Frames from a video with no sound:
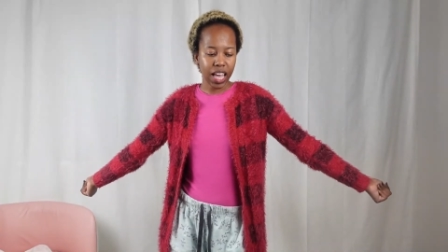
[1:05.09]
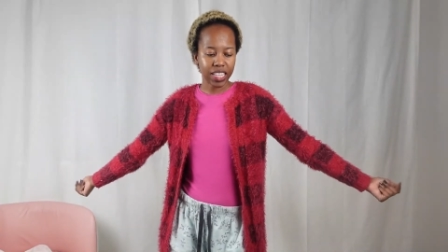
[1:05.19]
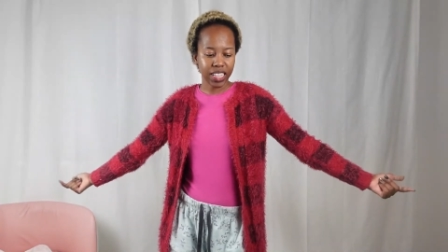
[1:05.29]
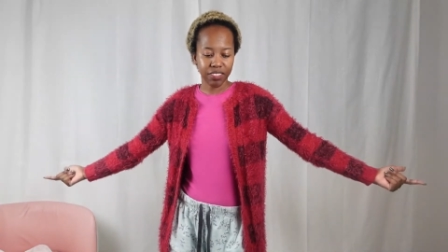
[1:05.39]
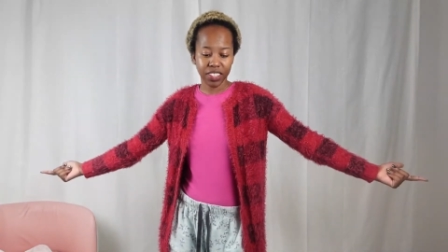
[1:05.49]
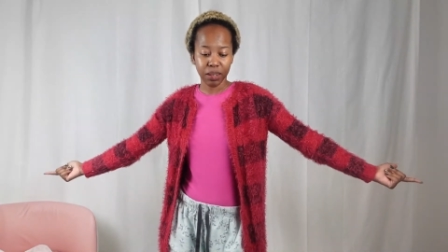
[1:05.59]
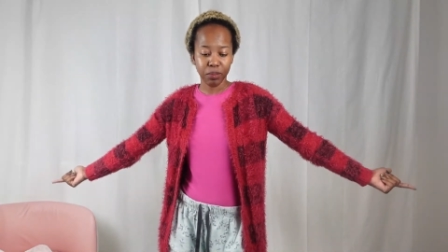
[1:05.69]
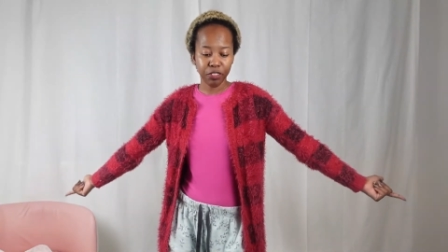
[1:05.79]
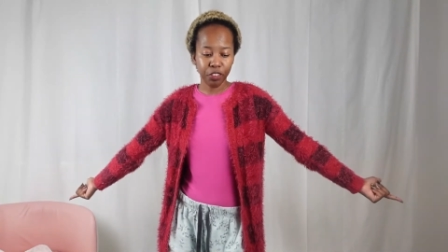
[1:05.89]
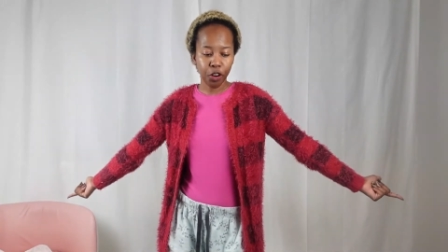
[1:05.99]
as I've said
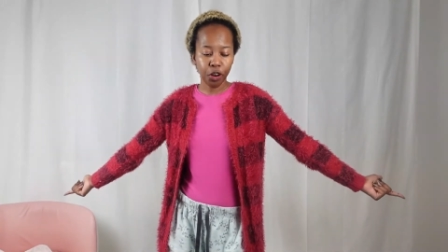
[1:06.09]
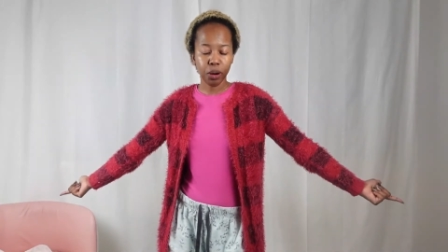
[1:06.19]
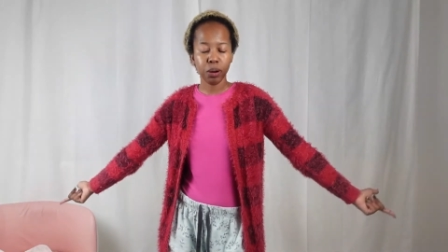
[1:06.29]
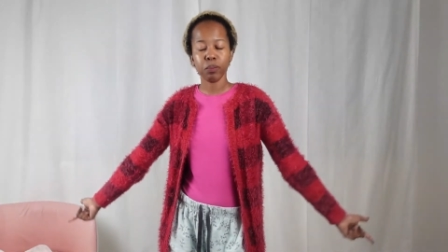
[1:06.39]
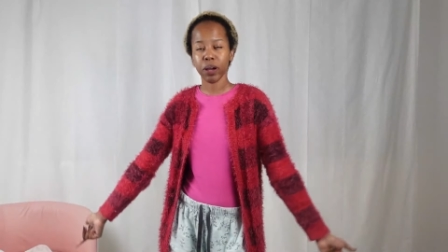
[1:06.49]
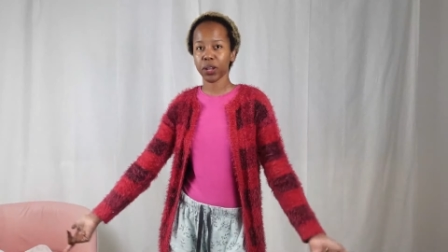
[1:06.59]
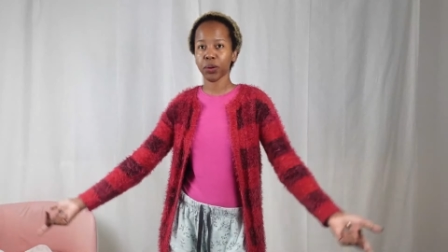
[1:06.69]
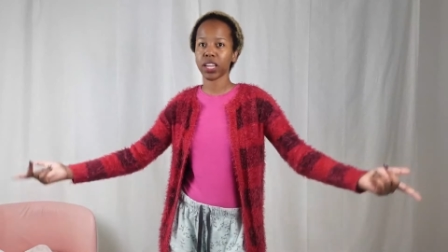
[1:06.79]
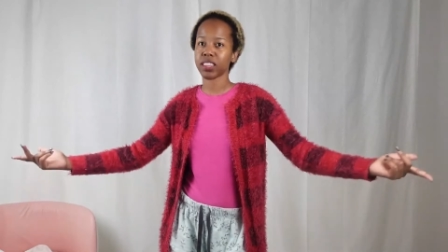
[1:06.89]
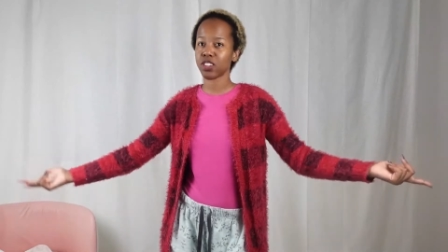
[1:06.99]
before but
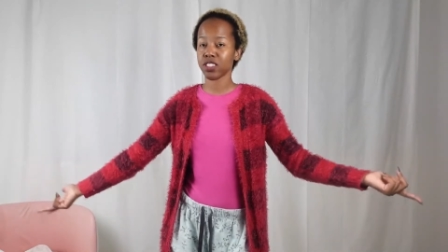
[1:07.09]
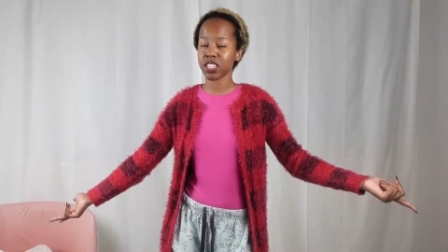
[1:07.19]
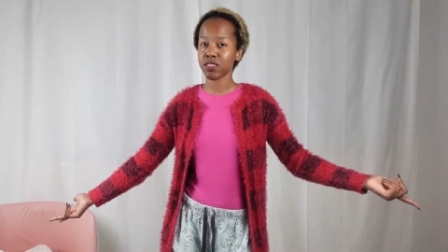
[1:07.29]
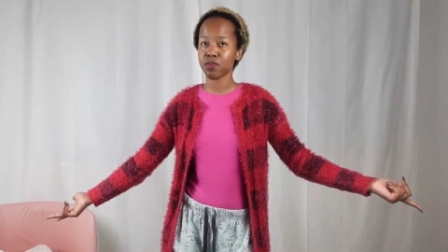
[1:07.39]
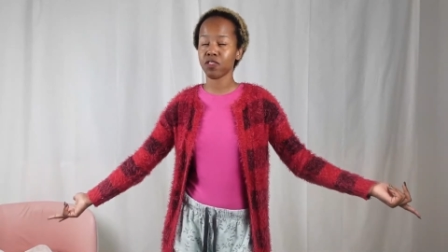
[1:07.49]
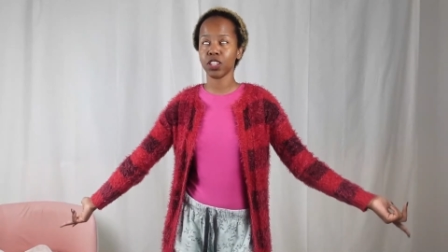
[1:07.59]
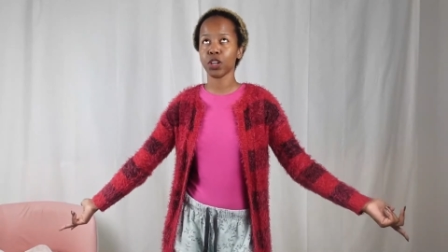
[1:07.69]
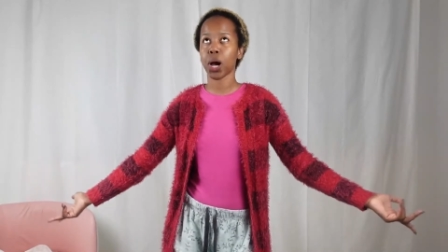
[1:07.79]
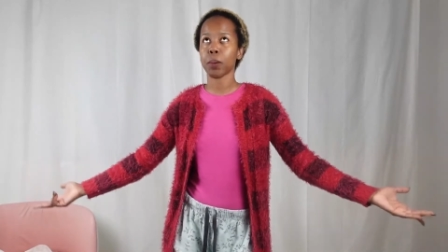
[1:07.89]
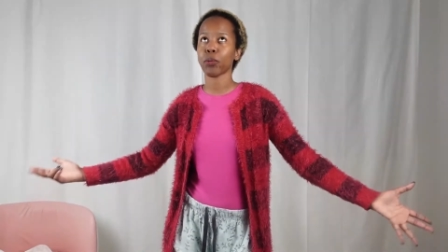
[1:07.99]
anyway in today's
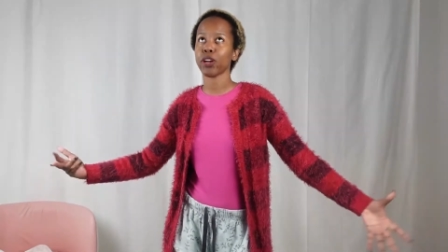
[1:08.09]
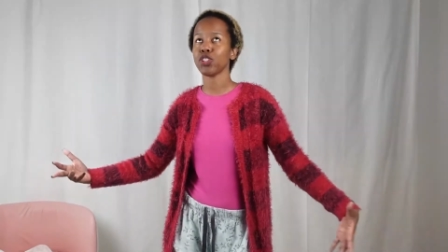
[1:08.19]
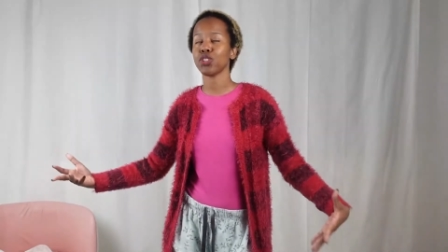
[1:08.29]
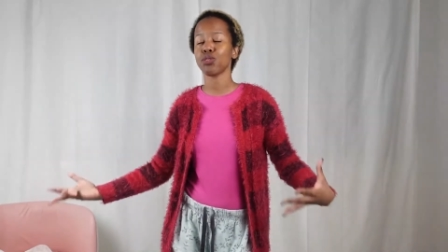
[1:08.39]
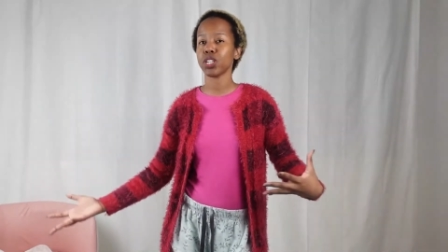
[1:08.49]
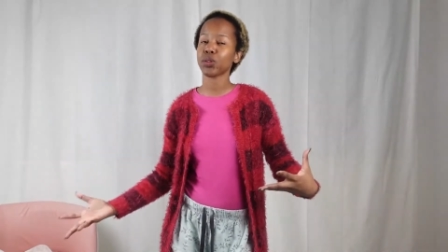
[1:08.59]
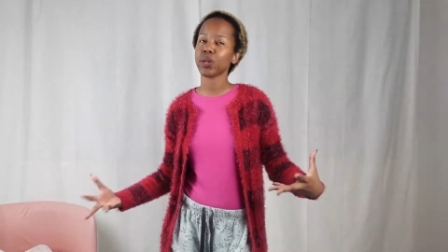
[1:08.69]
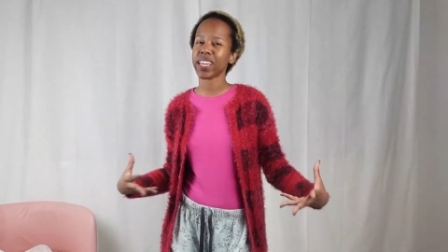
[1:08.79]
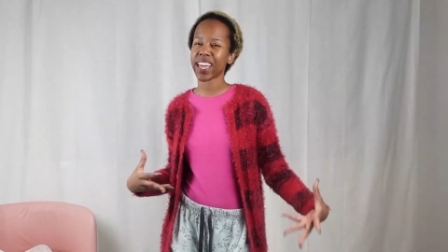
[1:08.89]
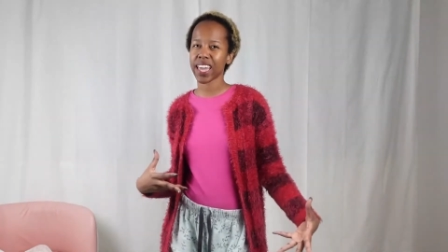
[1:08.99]
video I'm going to
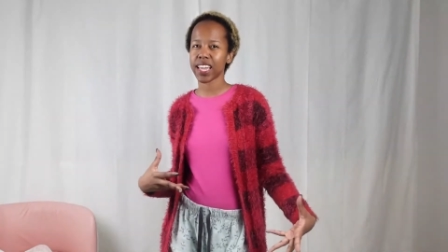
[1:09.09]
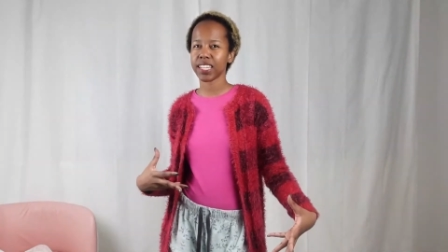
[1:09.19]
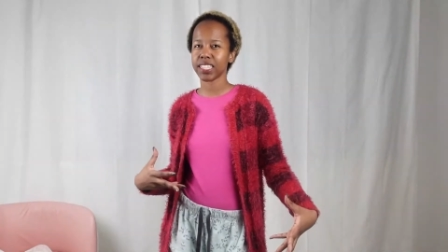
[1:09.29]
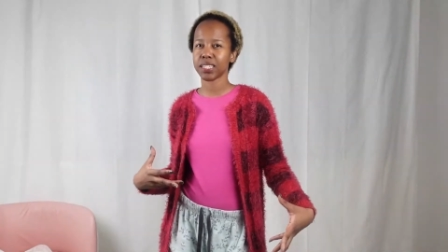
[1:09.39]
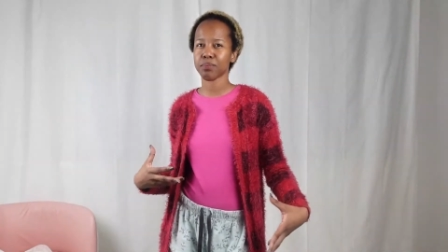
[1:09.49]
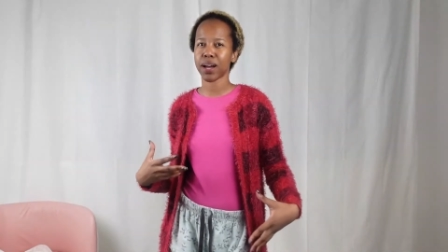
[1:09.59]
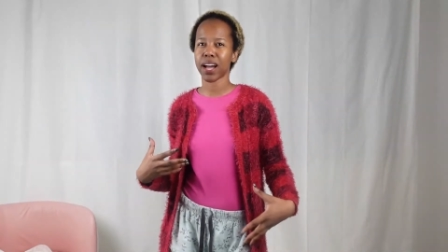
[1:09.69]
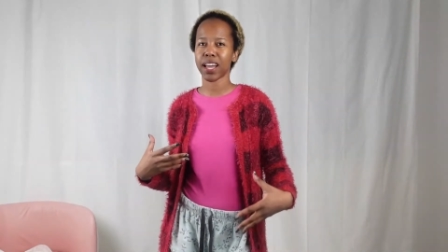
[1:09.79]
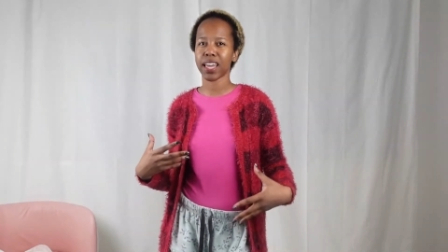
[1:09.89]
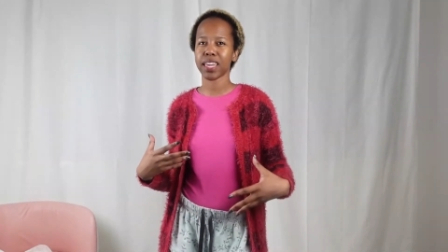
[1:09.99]
recreate
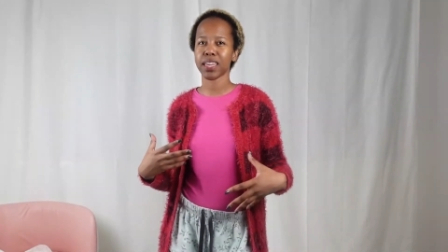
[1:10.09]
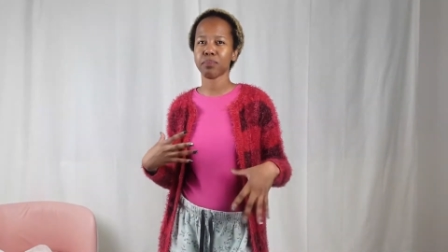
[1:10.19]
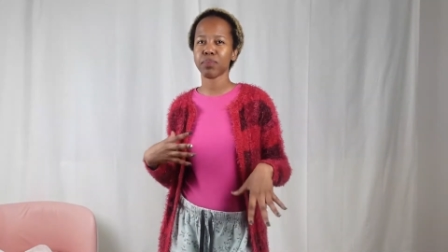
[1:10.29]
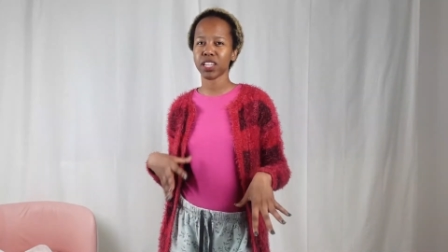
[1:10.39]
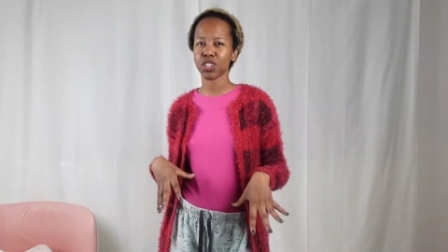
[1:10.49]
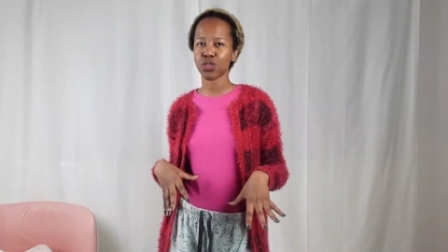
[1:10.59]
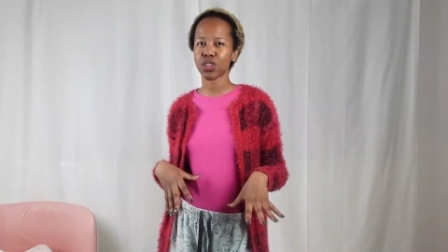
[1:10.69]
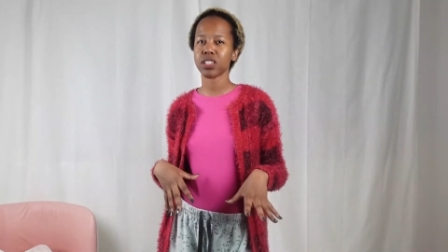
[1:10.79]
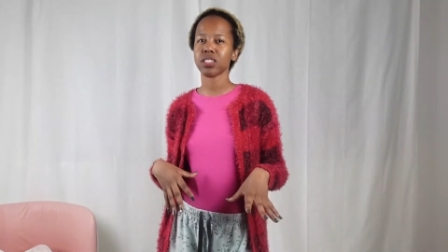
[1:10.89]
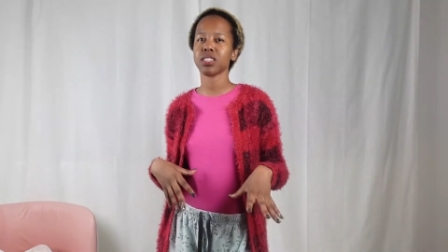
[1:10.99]
my
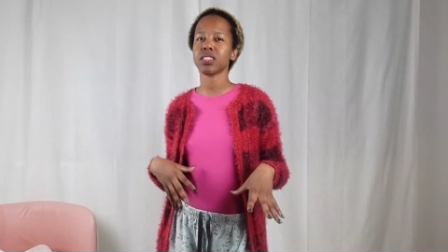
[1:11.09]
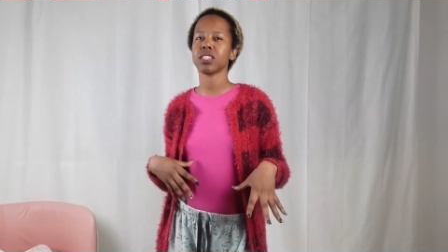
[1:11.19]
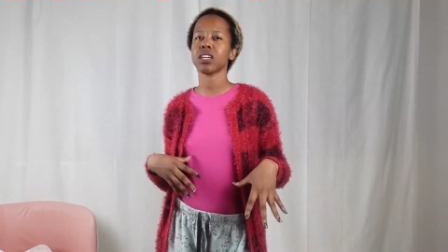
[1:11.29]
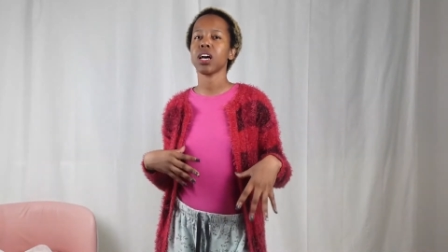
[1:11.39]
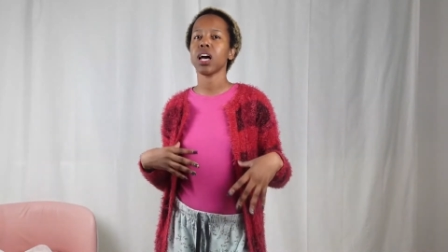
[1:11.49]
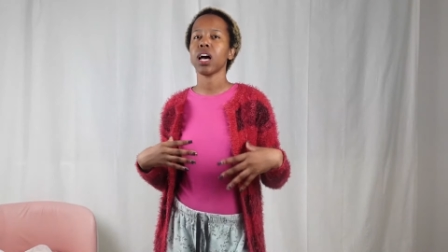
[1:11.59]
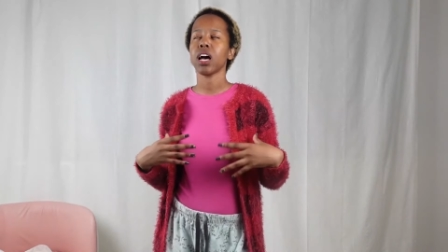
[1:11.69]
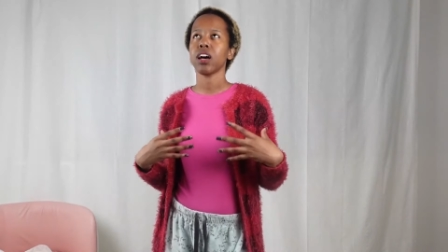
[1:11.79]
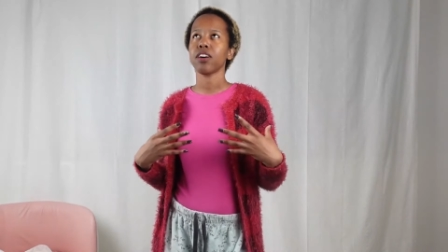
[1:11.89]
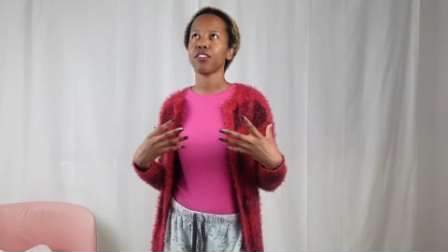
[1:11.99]
Pinterest
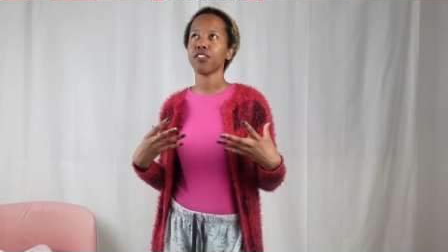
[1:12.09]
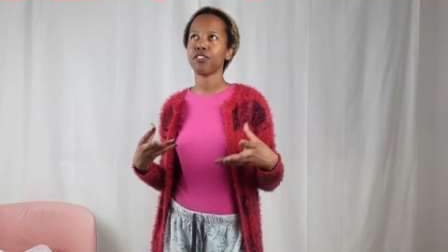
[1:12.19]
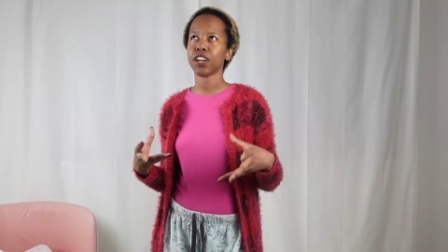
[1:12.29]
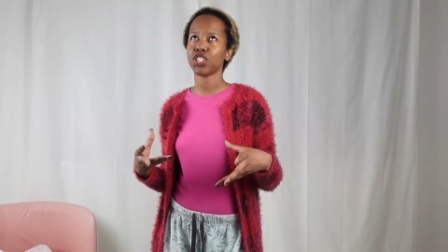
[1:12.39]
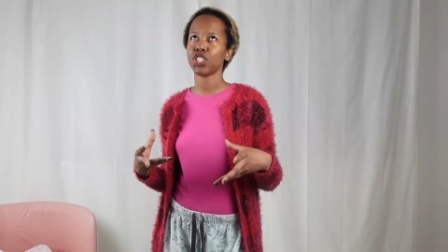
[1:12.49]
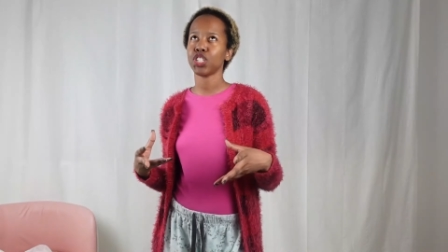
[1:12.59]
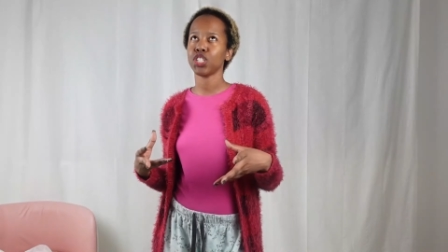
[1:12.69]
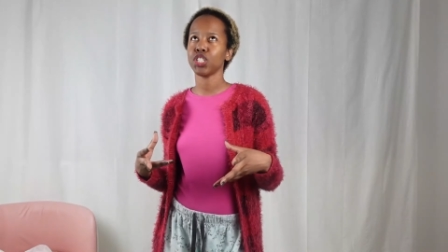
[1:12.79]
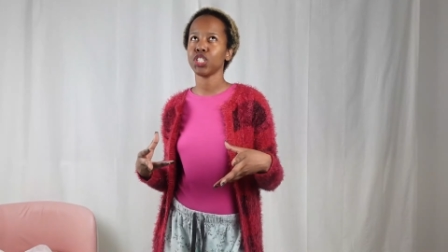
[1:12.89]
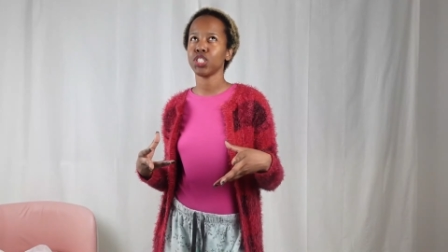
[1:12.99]

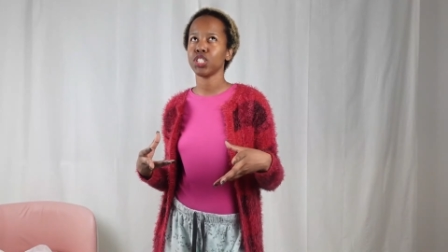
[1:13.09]
fashion